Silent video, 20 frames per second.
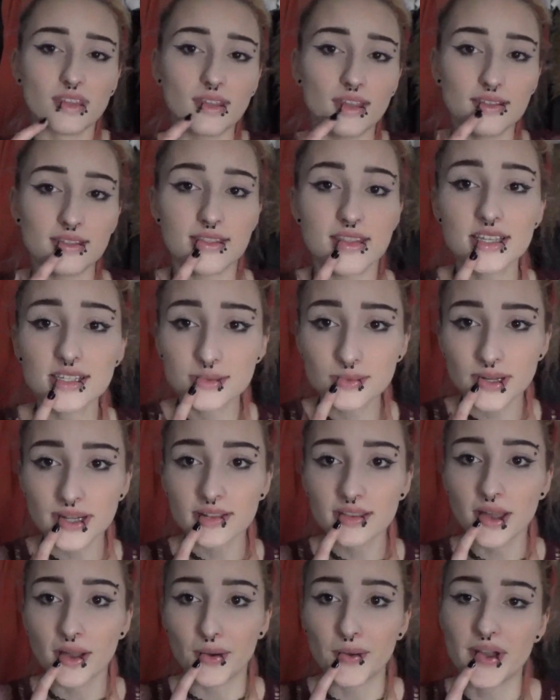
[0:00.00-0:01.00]
This one
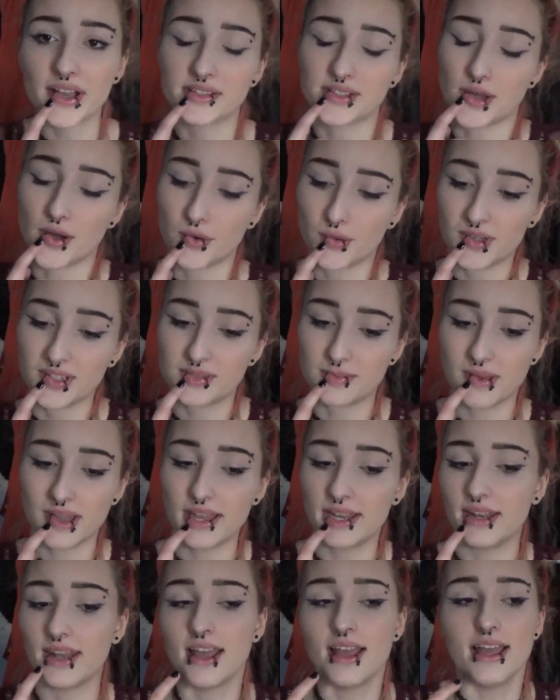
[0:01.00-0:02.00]
though has always
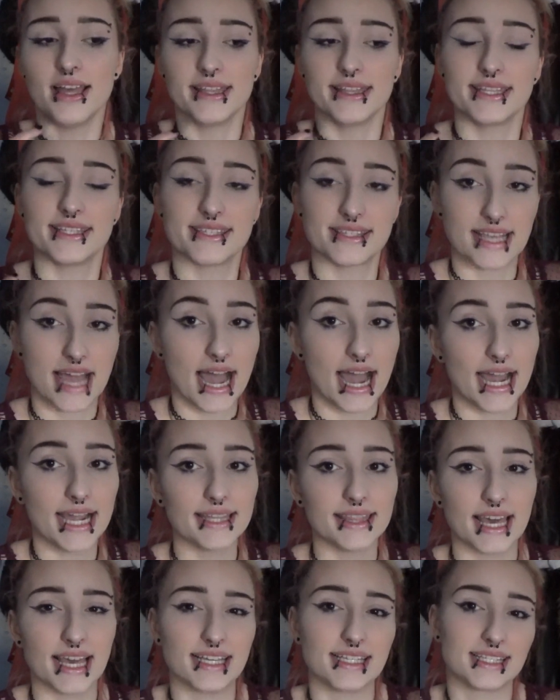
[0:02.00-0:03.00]
been the side
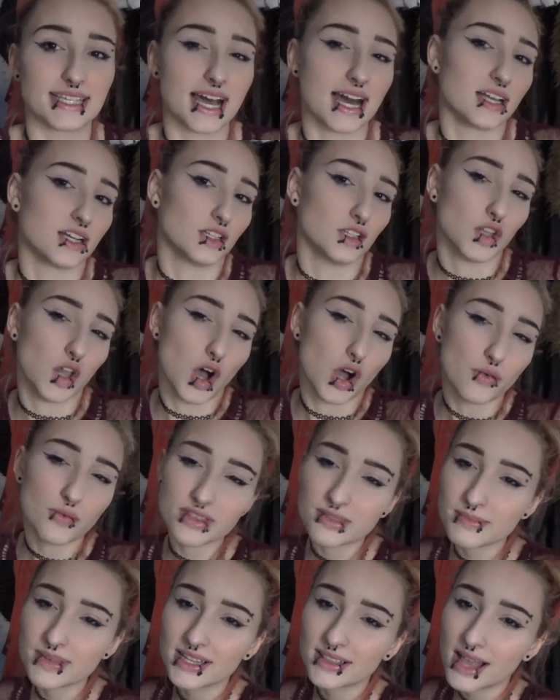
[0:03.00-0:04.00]
that has gotten along with
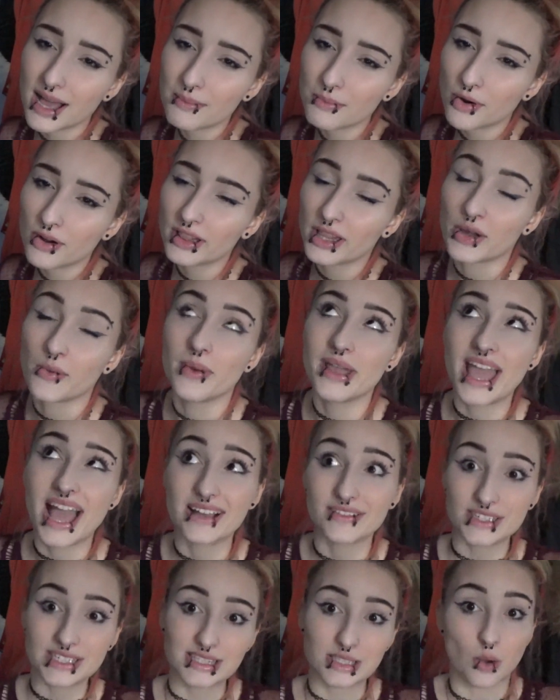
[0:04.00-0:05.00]
me a lot more. Like we had
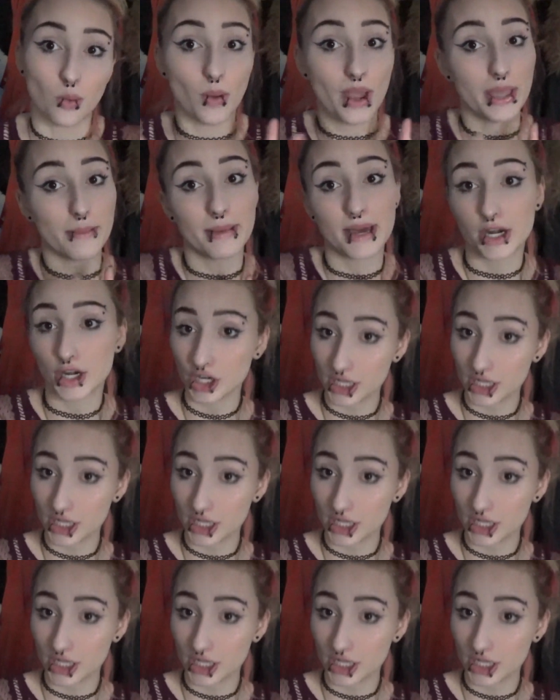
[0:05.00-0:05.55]
just a way better